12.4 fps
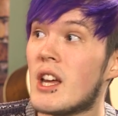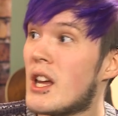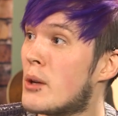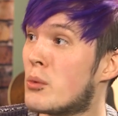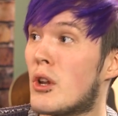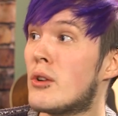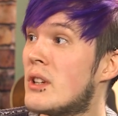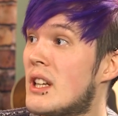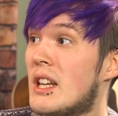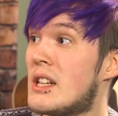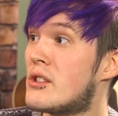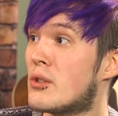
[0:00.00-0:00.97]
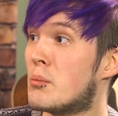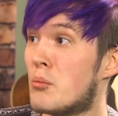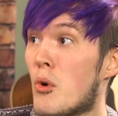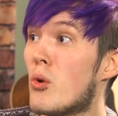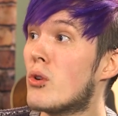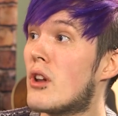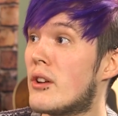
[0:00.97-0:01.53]
it will only lead to
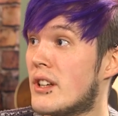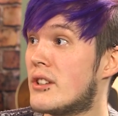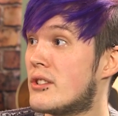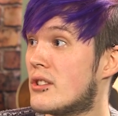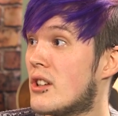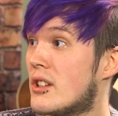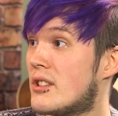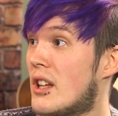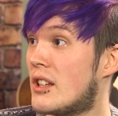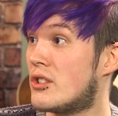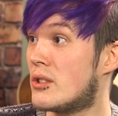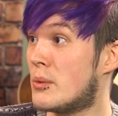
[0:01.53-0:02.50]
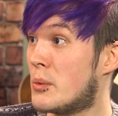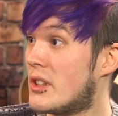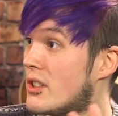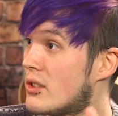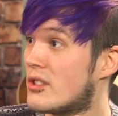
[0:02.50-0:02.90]
more loneliness and isolation, within